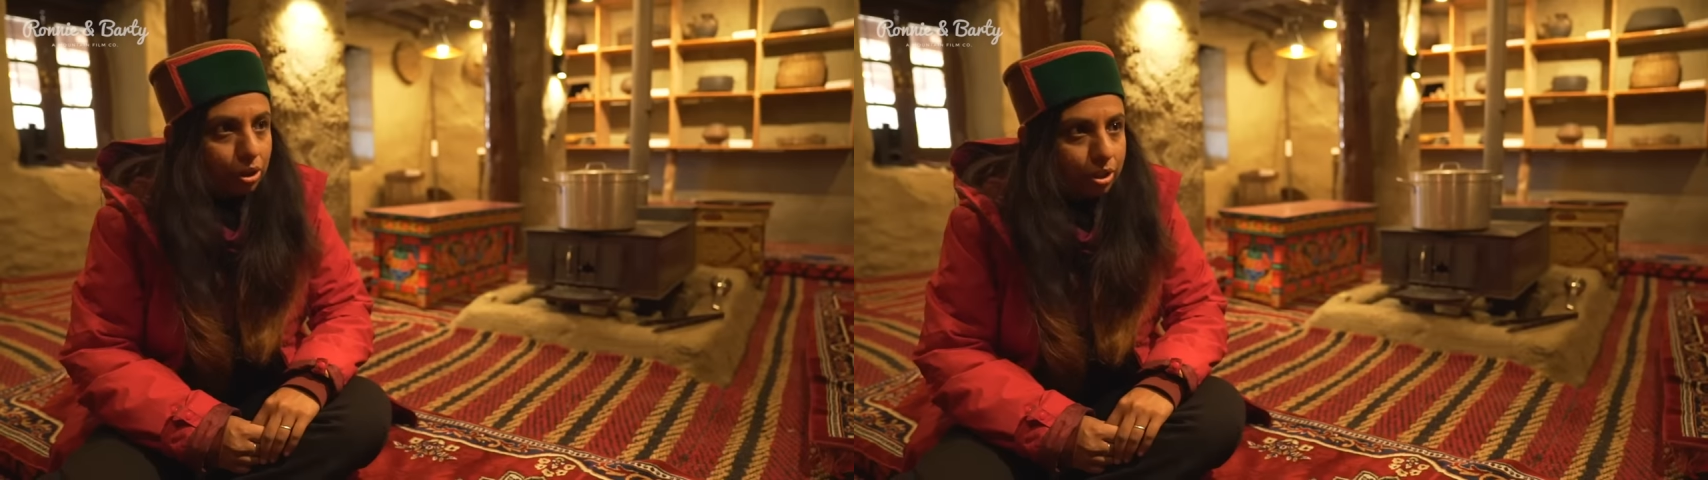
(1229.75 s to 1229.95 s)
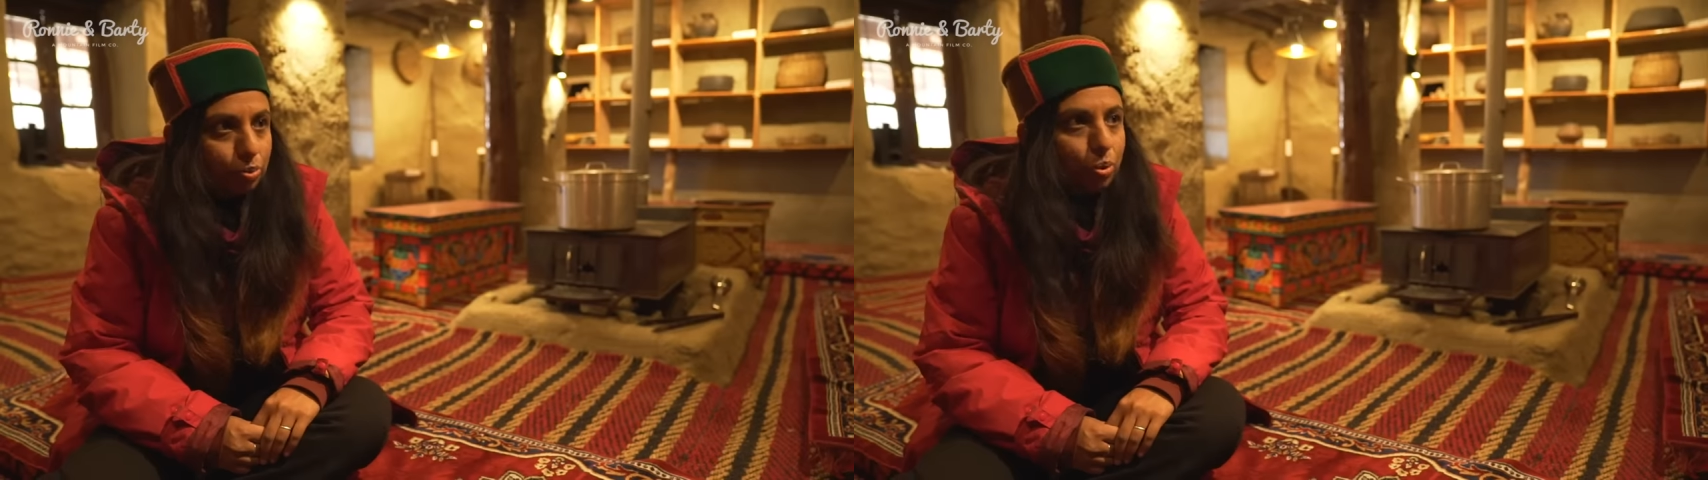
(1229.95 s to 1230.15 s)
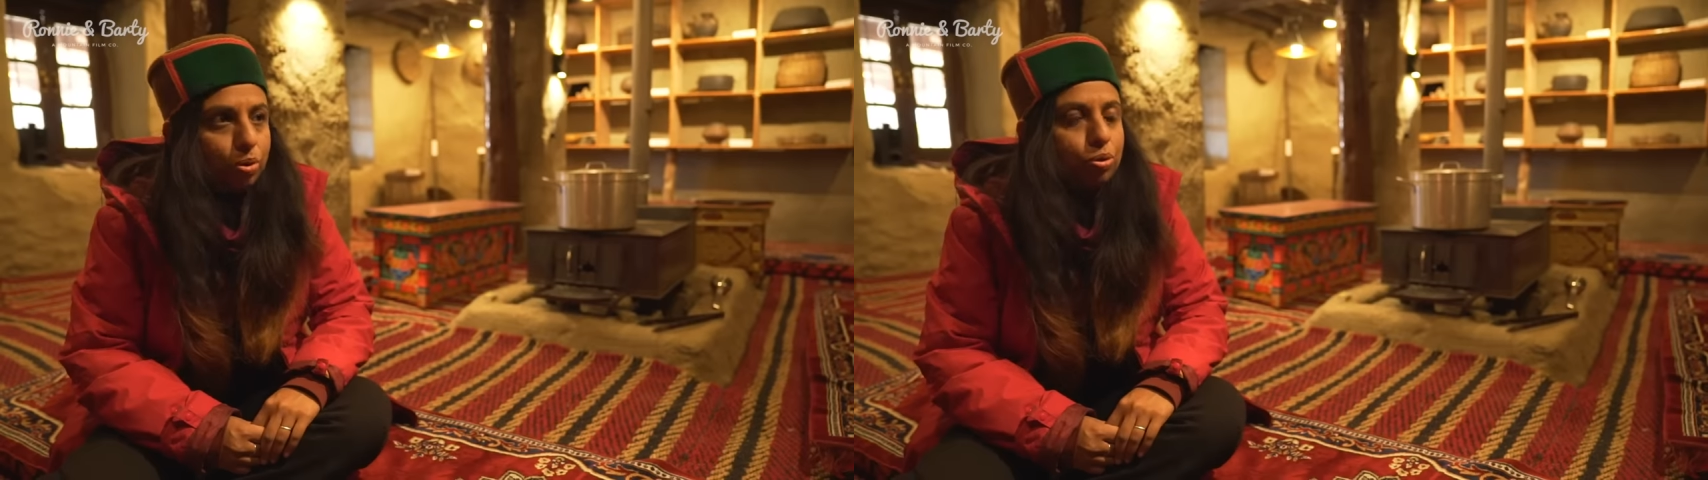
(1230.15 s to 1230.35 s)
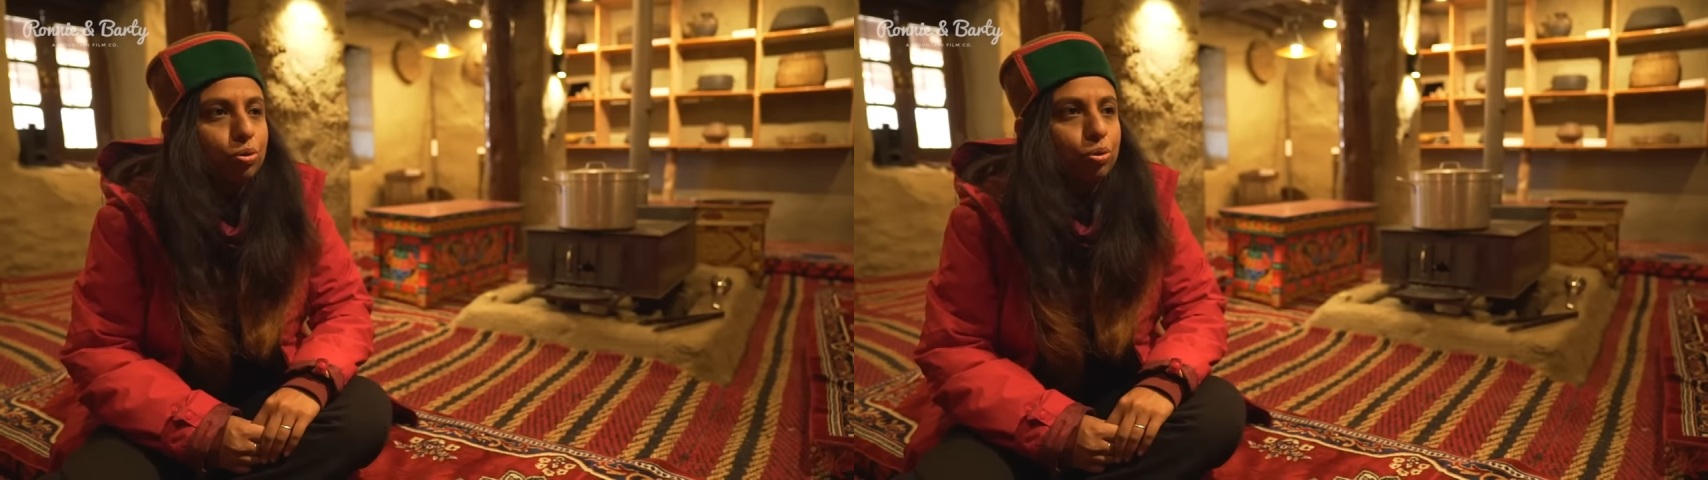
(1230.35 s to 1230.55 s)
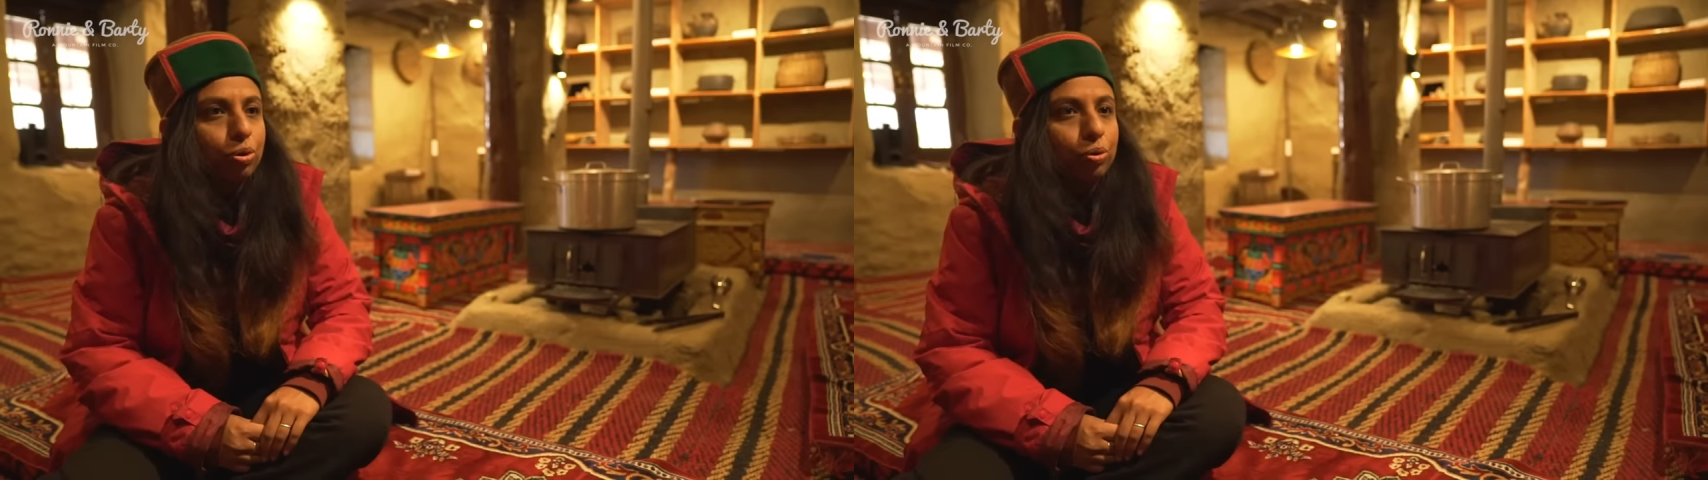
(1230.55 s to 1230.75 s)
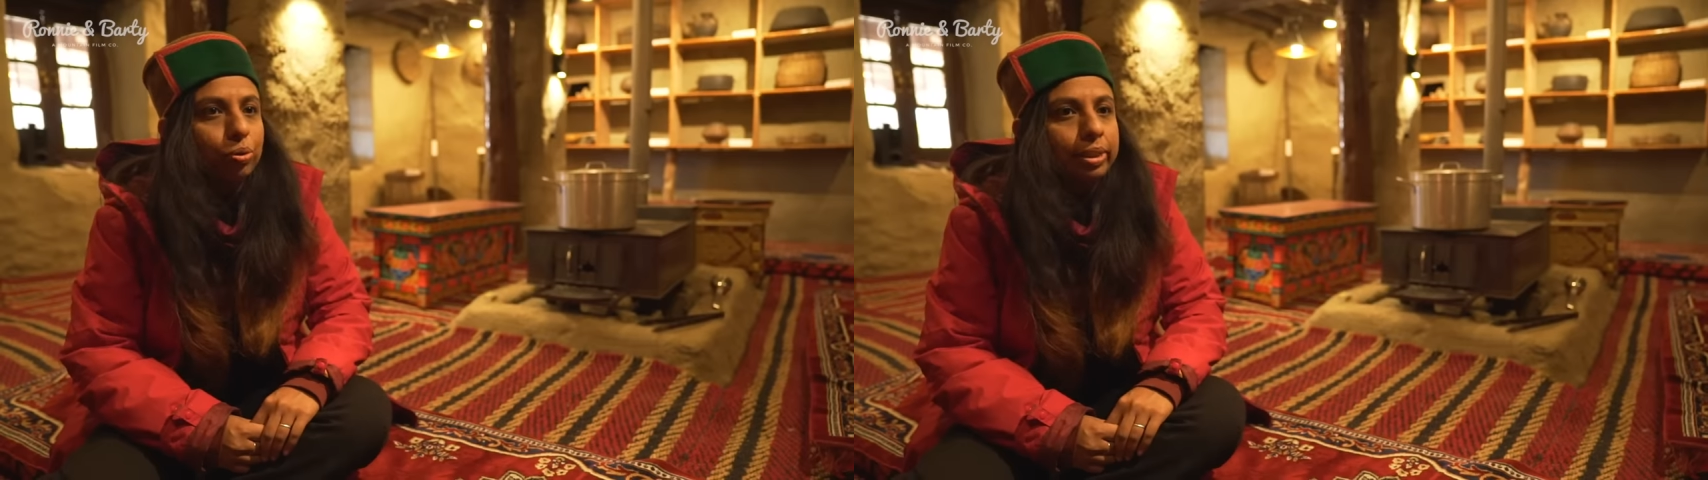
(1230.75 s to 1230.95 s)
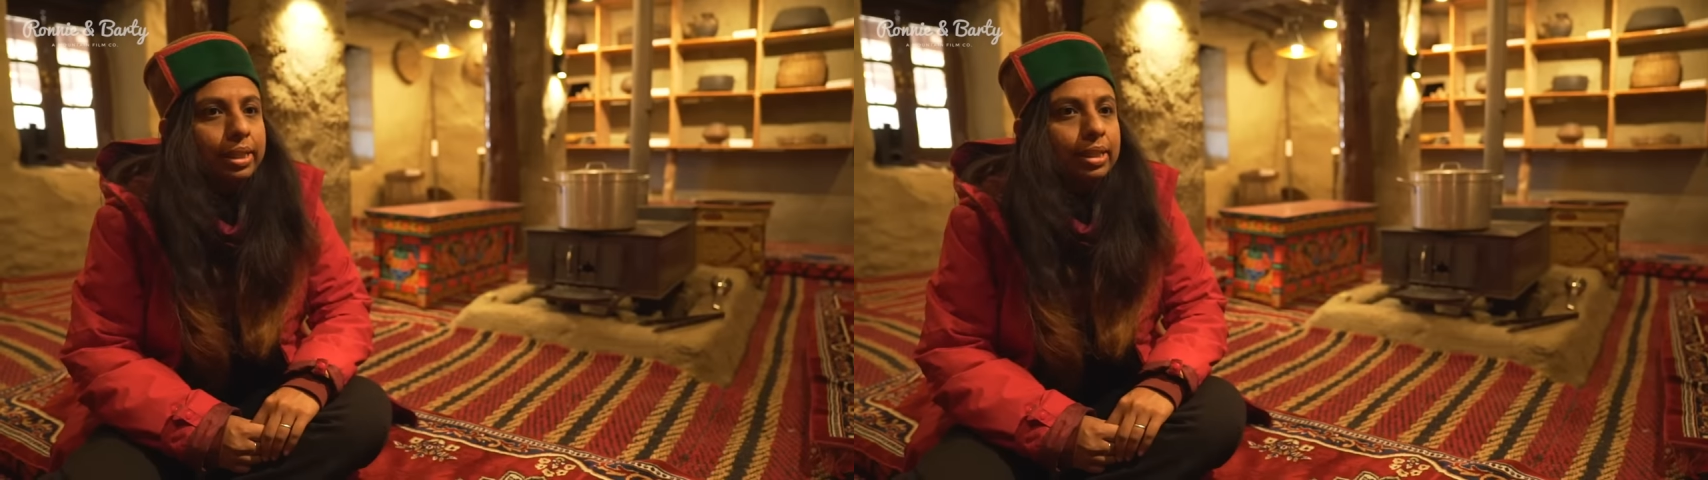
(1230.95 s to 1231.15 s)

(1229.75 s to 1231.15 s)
on us was to you know